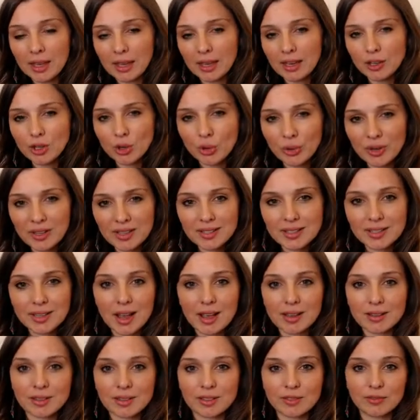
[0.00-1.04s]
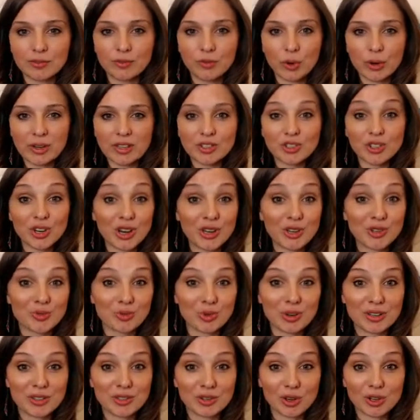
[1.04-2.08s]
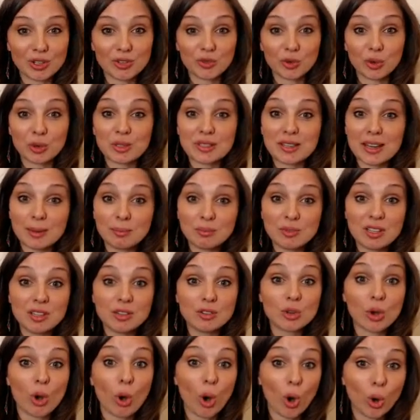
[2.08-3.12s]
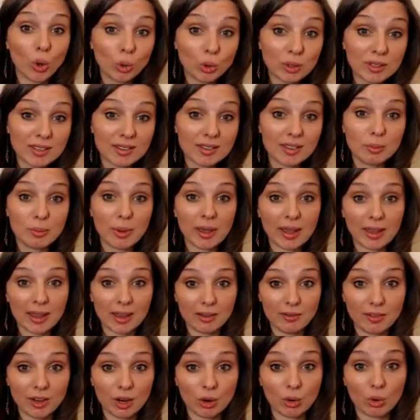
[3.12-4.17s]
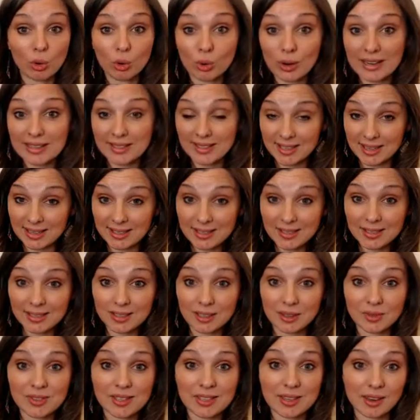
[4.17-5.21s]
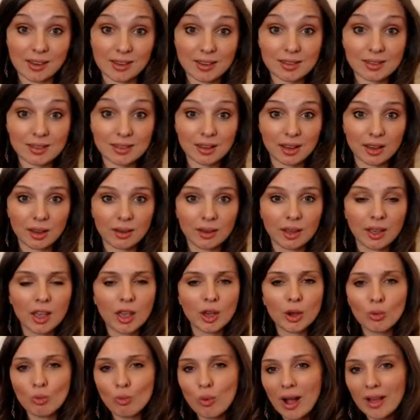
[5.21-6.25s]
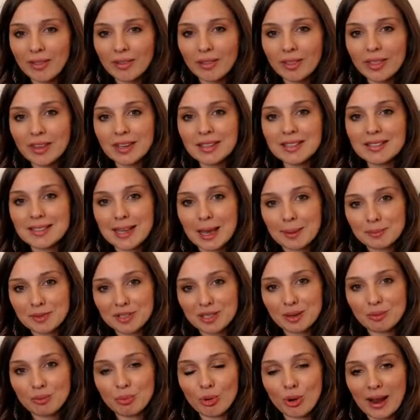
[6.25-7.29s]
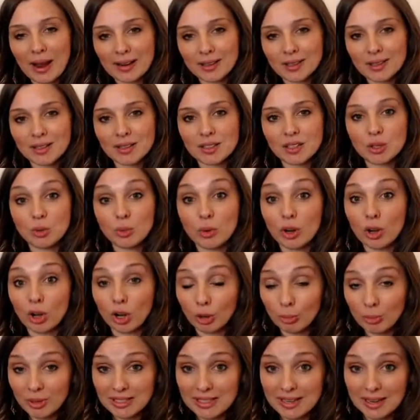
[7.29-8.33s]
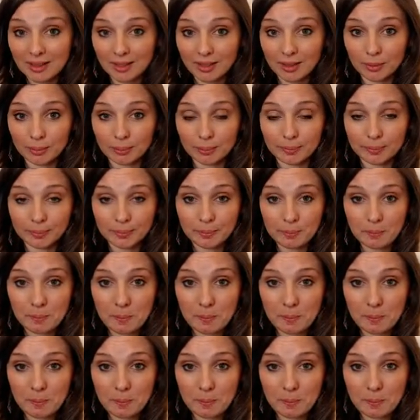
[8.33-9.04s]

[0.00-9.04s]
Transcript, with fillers: It criticises voice change research for attempting to alter the behaviour or identity of singers rather than adapting practice to accommodate them.